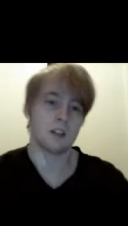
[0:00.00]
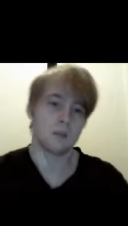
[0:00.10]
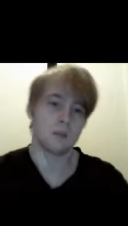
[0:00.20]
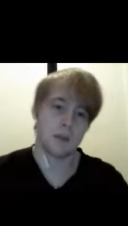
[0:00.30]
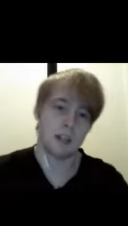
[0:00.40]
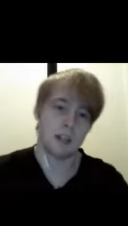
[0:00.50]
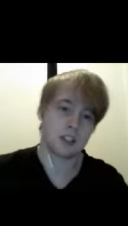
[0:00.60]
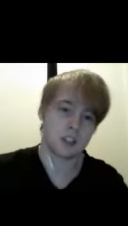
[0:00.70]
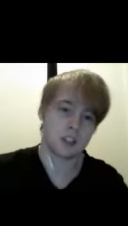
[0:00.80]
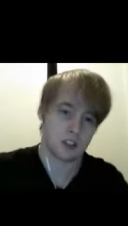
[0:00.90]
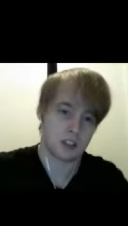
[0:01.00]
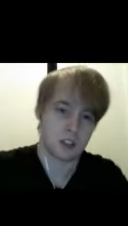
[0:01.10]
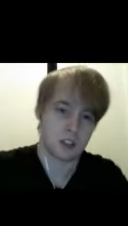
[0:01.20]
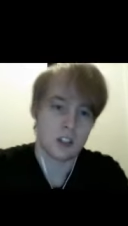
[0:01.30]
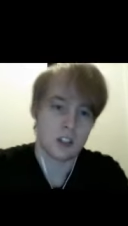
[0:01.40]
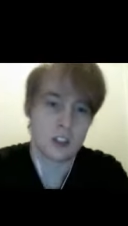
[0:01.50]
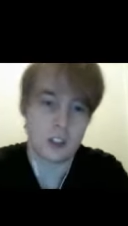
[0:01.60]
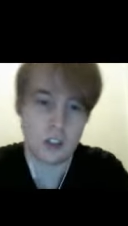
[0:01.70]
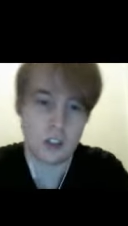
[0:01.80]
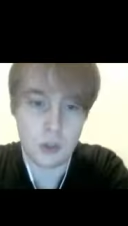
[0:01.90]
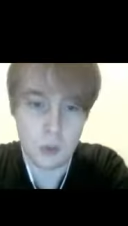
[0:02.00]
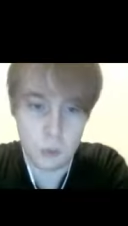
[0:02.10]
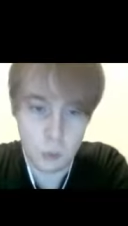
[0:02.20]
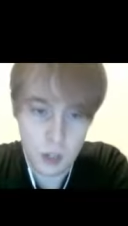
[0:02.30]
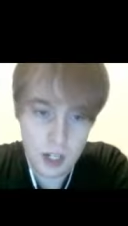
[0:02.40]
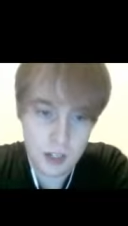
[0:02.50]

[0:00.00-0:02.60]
maybe extras. So, what are the